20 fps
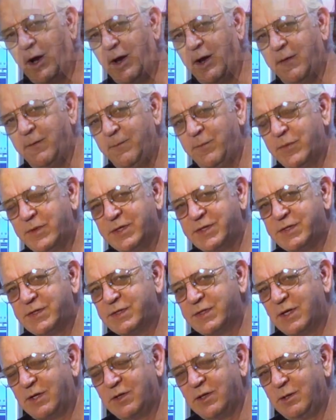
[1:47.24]
guy, this
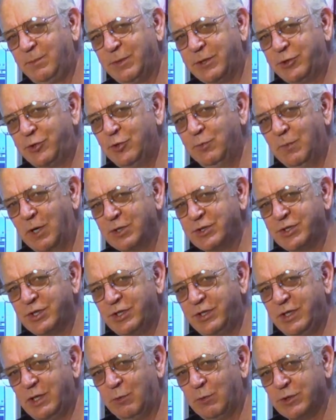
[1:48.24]
is a little bit too much
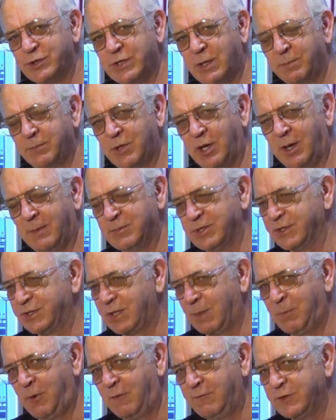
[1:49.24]
to deal with sometimes, and
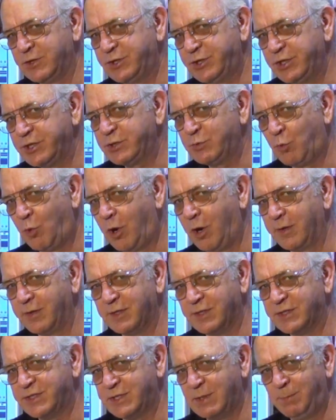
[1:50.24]
some of us just
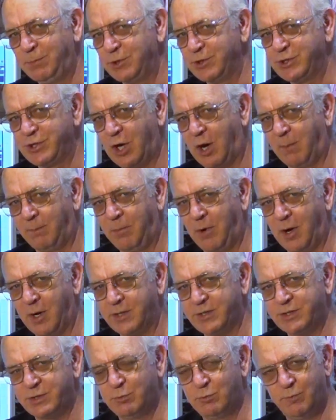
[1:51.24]
want a simple stomp
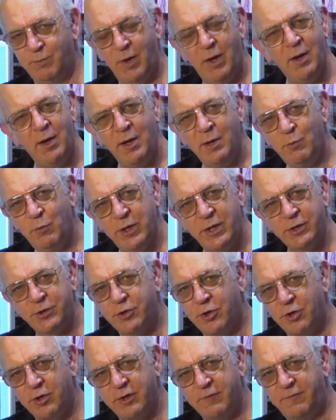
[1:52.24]
box that we can
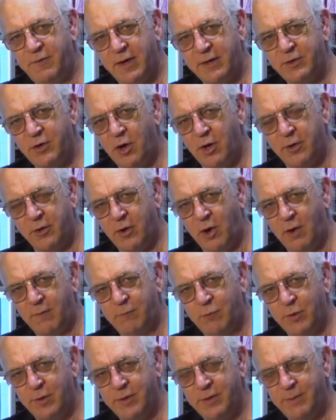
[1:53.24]
turn an effect on and
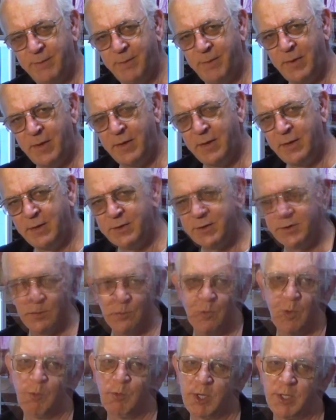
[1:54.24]
off with. So
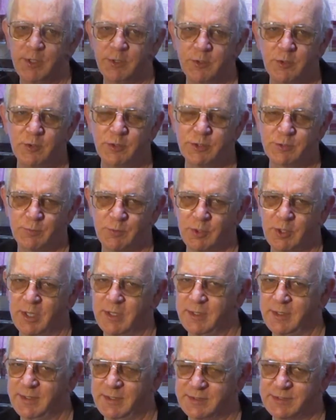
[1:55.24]
what we're going to do is we're
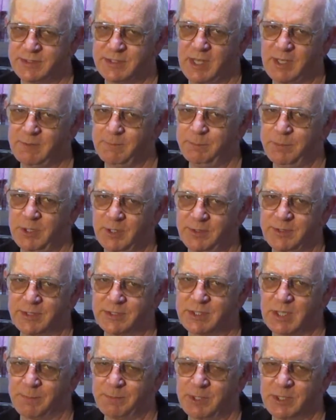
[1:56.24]
going to, instead of building
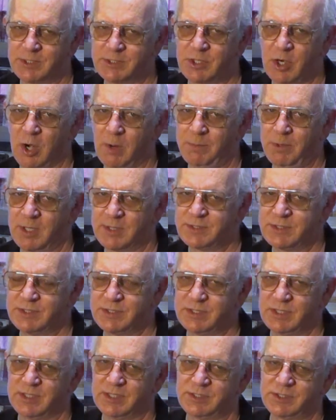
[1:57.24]
something as complex
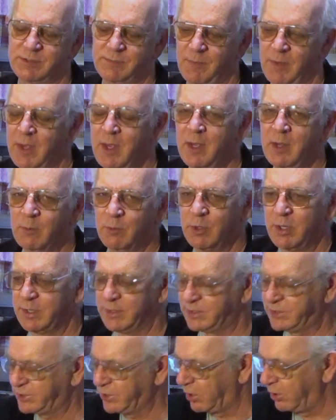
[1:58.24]
as this, we're
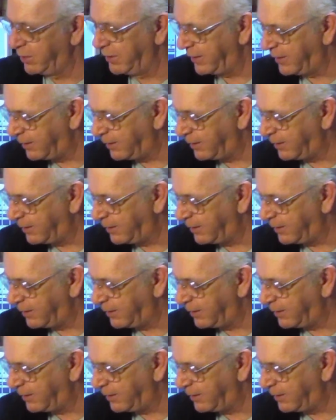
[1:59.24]
going to start